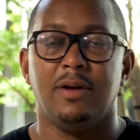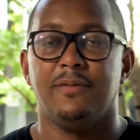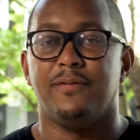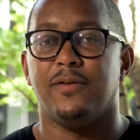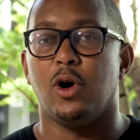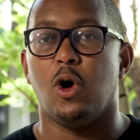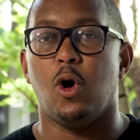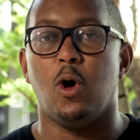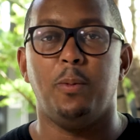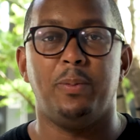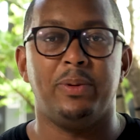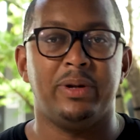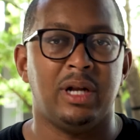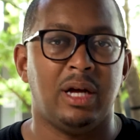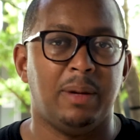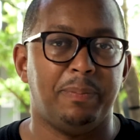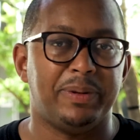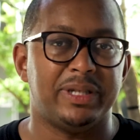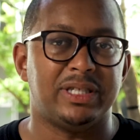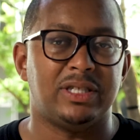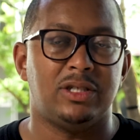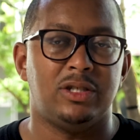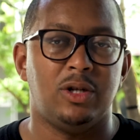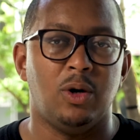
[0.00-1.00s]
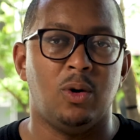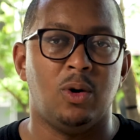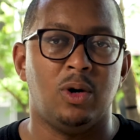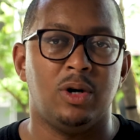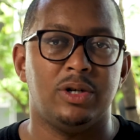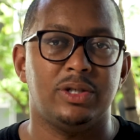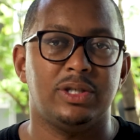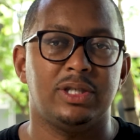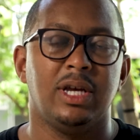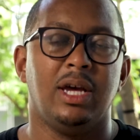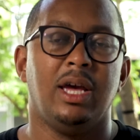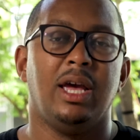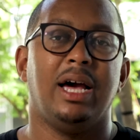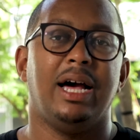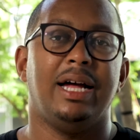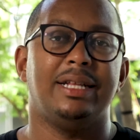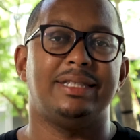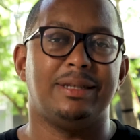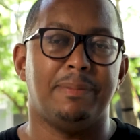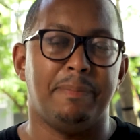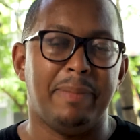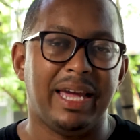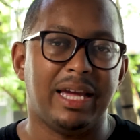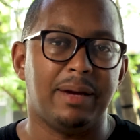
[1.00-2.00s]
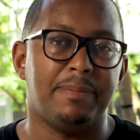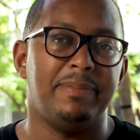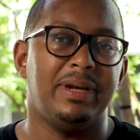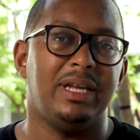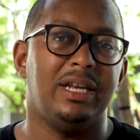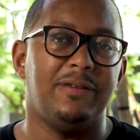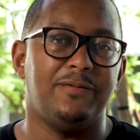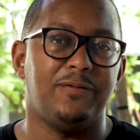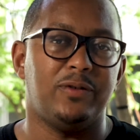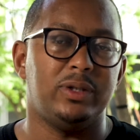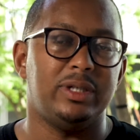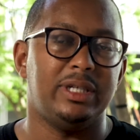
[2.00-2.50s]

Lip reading: for opening up its doors to make a meaningful